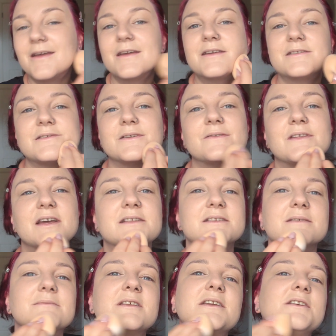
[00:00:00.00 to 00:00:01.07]
So if that's
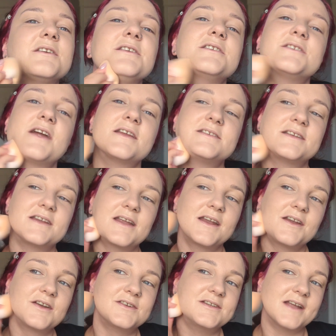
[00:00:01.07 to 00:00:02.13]
something you're interested in,
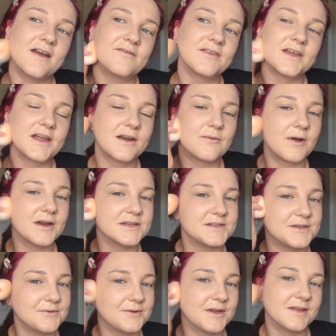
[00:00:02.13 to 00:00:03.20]
you're definitely gonna want to
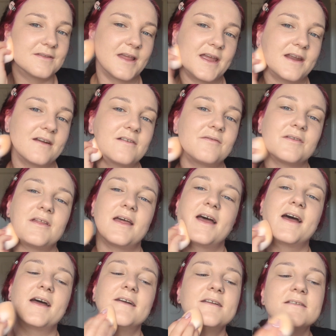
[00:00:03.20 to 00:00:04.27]
tune in later for
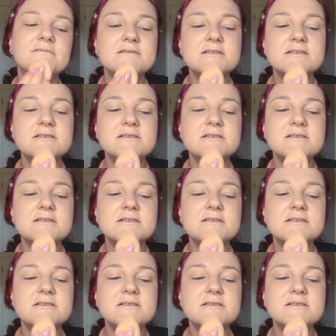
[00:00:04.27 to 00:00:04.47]
that.